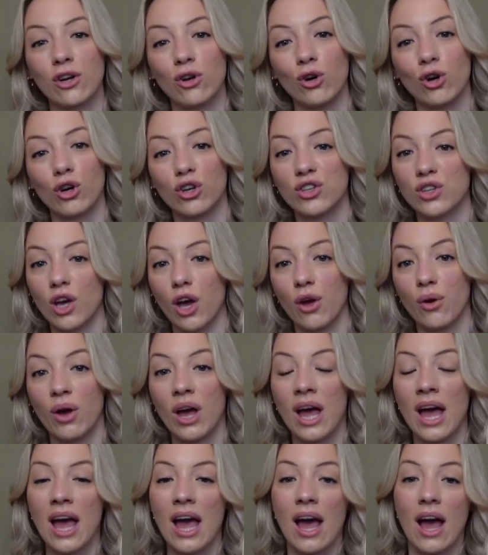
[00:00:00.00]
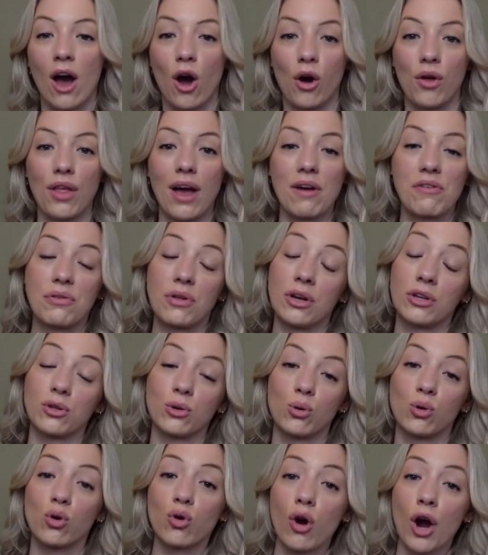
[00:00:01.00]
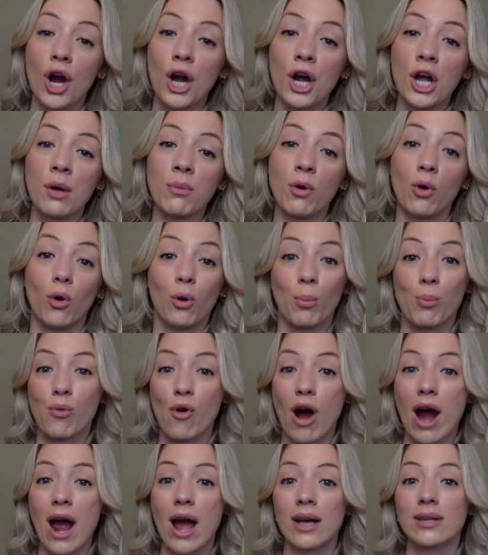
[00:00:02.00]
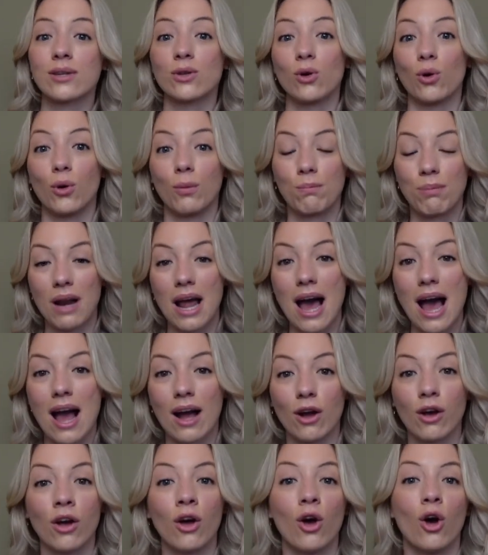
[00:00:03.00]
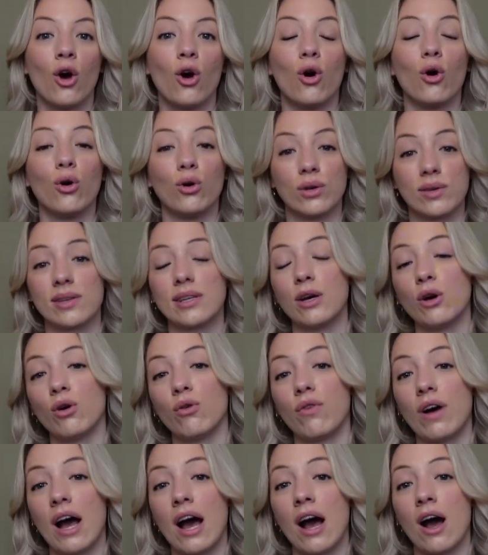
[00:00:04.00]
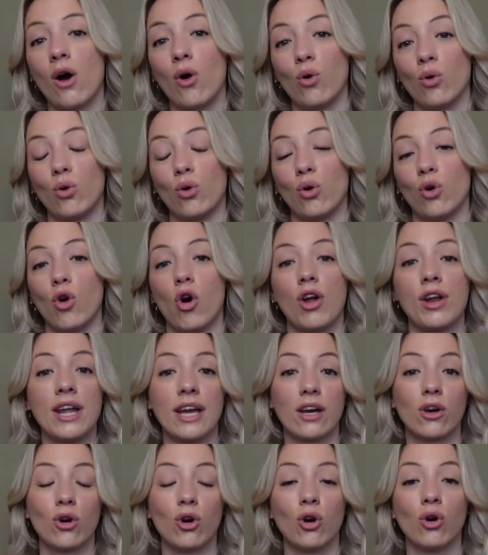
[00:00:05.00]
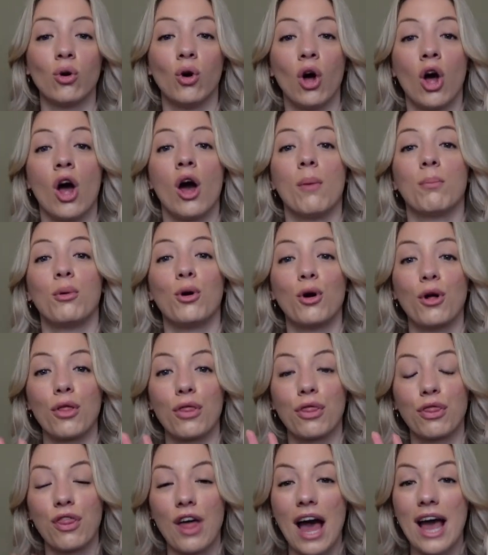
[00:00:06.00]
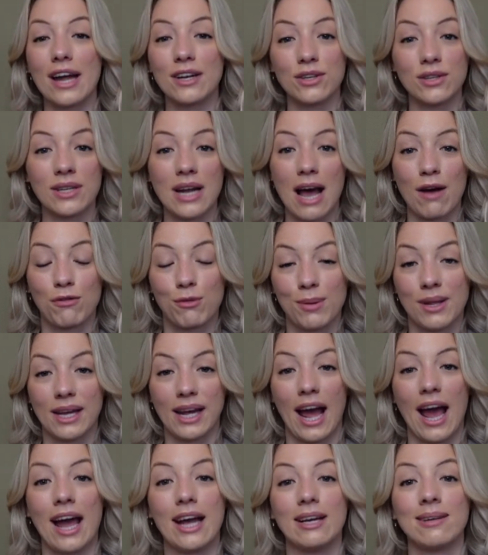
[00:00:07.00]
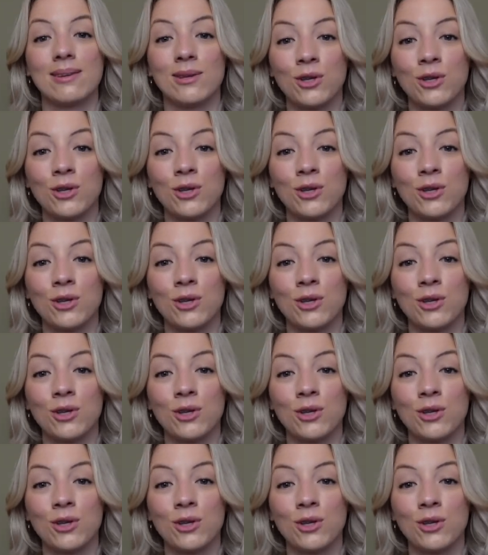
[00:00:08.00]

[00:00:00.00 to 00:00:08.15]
look, so either everything's all chrome or brass or black or silver or nickel, but that doesn't have to be the case.